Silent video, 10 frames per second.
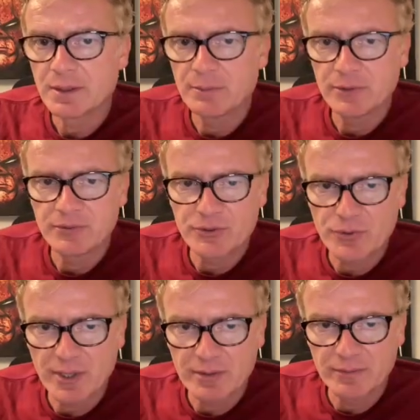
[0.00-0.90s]
I'm losing
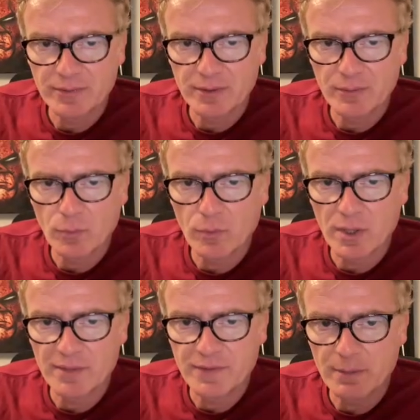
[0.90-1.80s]
track of
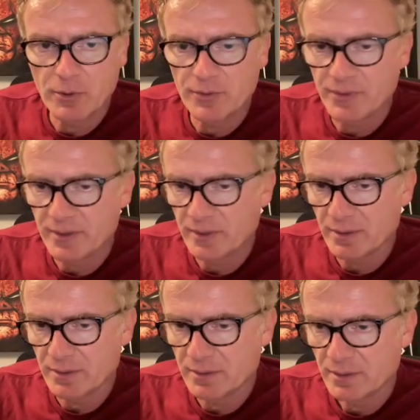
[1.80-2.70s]
if I'm on
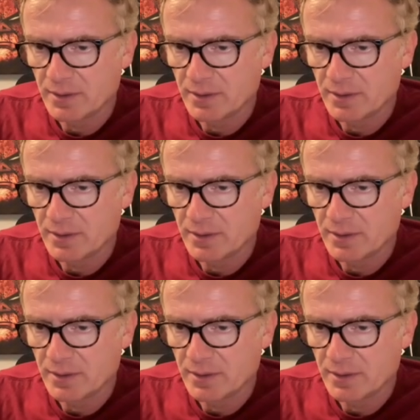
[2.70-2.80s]
the